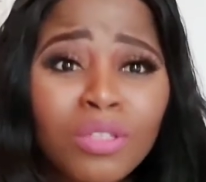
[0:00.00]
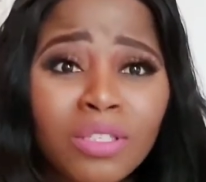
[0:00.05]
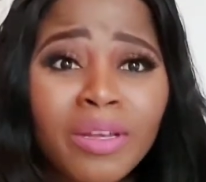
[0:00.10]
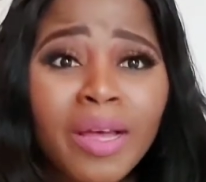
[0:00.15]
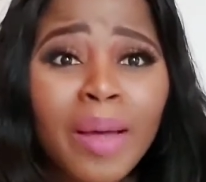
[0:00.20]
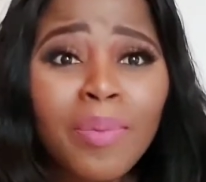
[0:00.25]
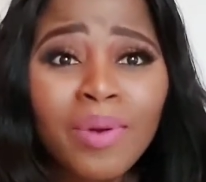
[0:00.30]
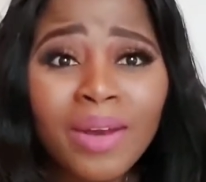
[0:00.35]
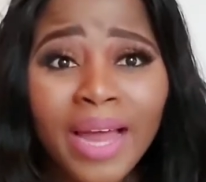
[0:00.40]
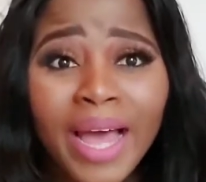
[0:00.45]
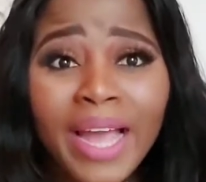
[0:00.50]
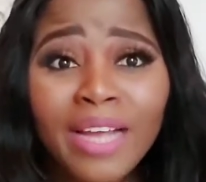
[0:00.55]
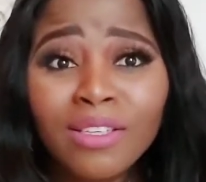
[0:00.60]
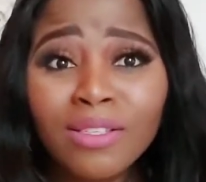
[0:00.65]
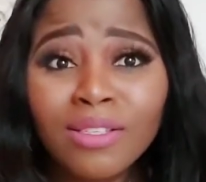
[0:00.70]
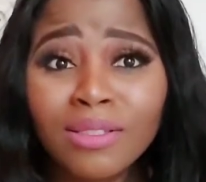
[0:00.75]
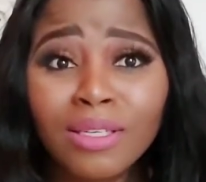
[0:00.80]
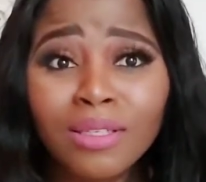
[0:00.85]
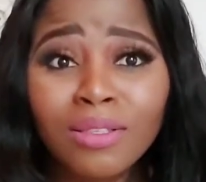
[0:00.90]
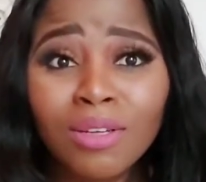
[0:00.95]
apply
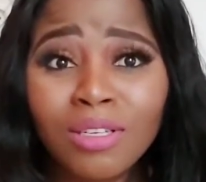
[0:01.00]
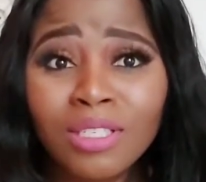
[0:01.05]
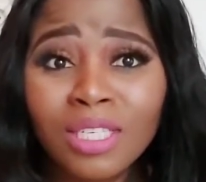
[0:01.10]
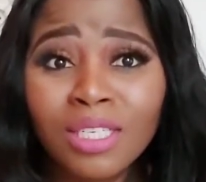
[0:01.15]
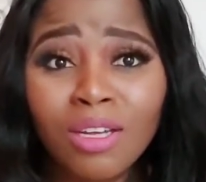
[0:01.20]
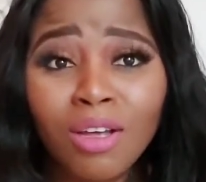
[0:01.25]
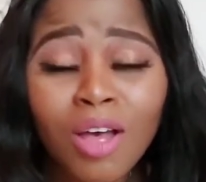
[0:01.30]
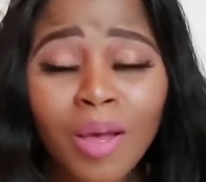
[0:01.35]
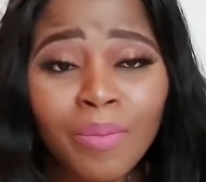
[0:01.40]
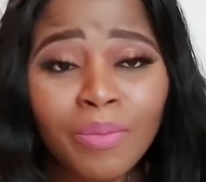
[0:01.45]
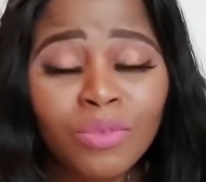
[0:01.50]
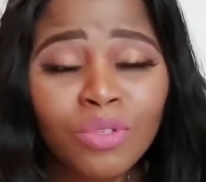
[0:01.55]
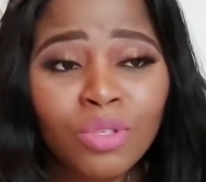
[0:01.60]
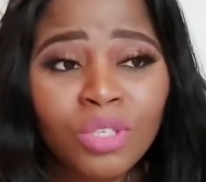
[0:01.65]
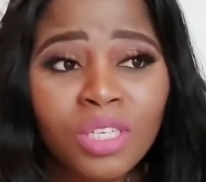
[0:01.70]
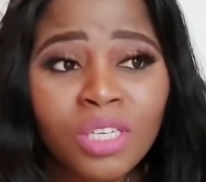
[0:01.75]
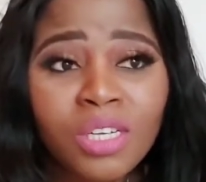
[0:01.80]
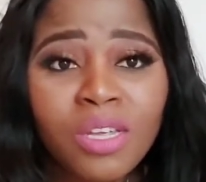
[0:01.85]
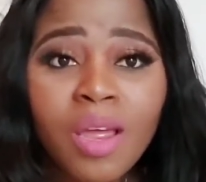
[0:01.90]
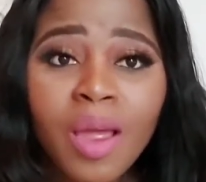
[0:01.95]
to the nursing to
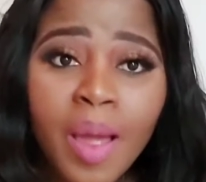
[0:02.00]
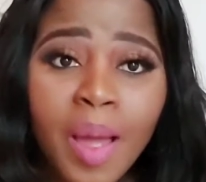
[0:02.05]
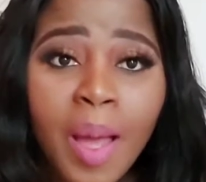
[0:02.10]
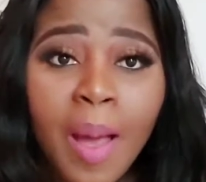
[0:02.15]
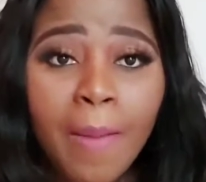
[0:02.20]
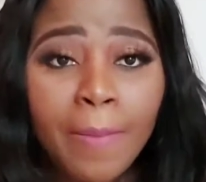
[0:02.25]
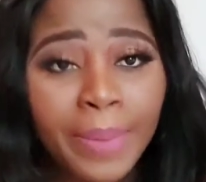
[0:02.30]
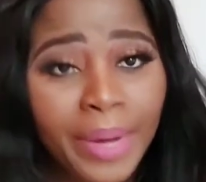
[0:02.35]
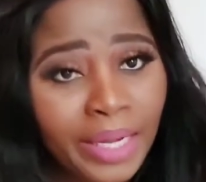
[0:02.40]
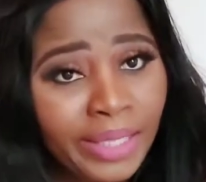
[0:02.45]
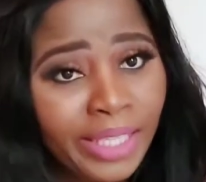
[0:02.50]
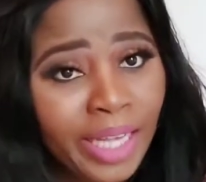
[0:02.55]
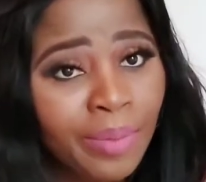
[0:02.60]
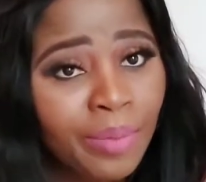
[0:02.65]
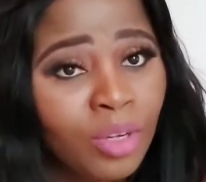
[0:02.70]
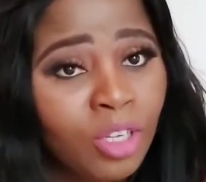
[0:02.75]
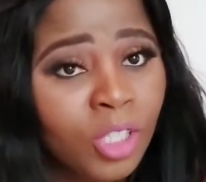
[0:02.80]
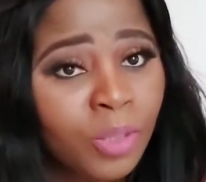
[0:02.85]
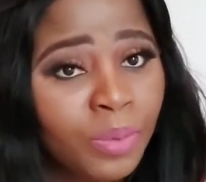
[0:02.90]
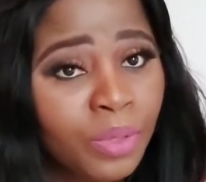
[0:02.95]
the part-time
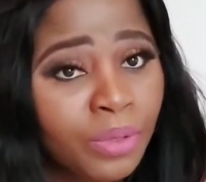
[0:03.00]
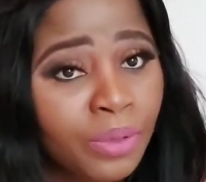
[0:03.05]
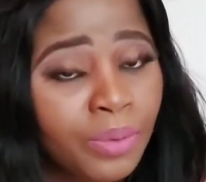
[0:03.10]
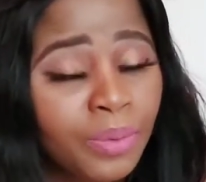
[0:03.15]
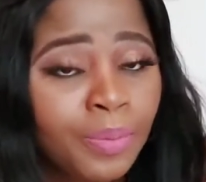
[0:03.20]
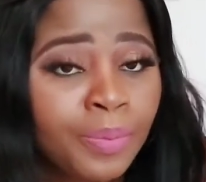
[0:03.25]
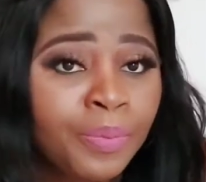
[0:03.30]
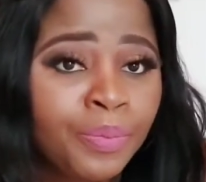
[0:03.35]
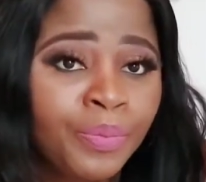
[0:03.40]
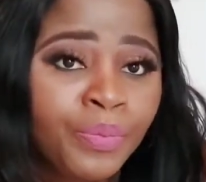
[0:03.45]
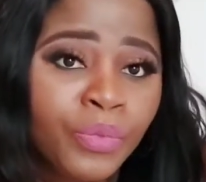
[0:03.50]
Ausbildung.